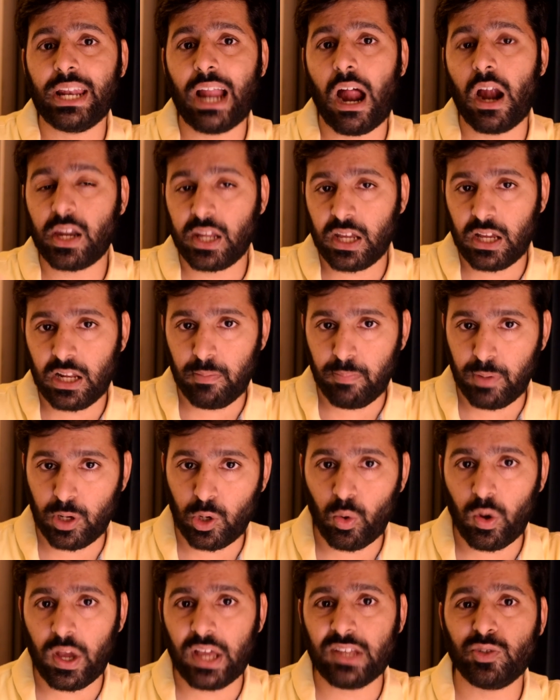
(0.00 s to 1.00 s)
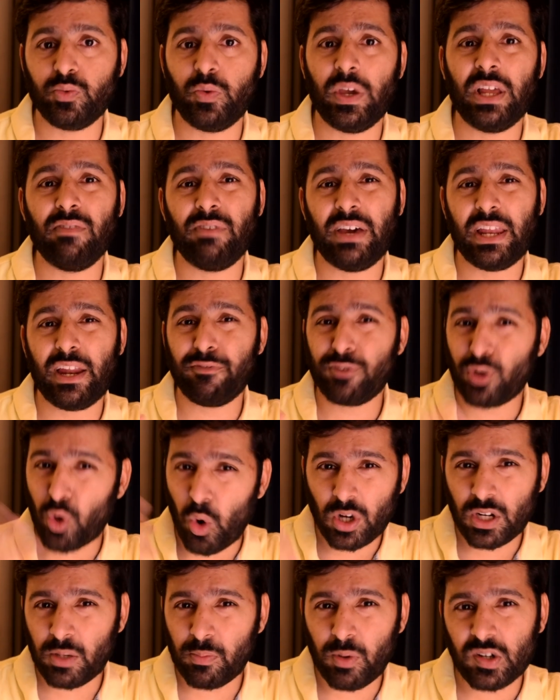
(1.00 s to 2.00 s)
an article below as well where I've
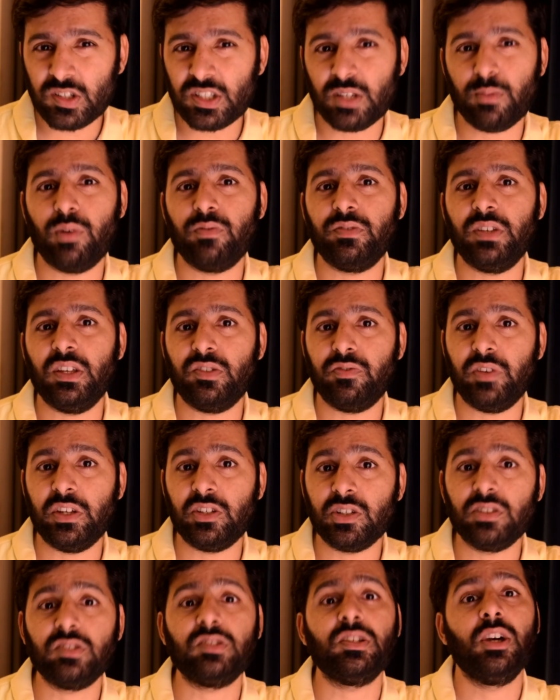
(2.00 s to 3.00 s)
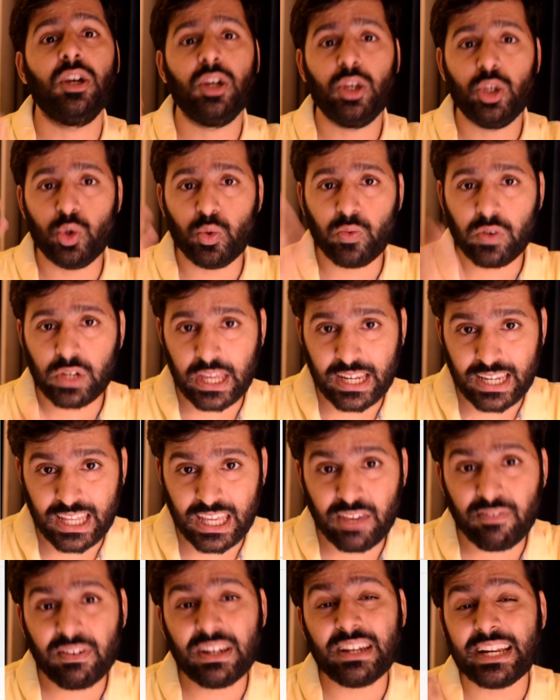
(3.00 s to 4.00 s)
talked about some of these features. You can
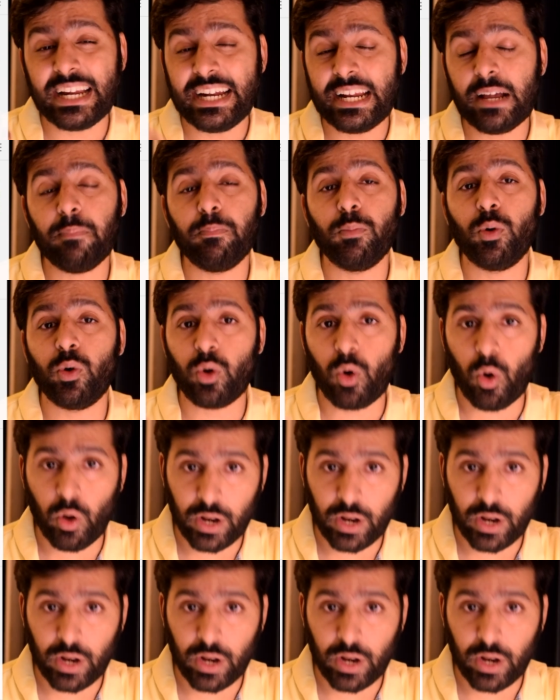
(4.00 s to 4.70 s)
even read up more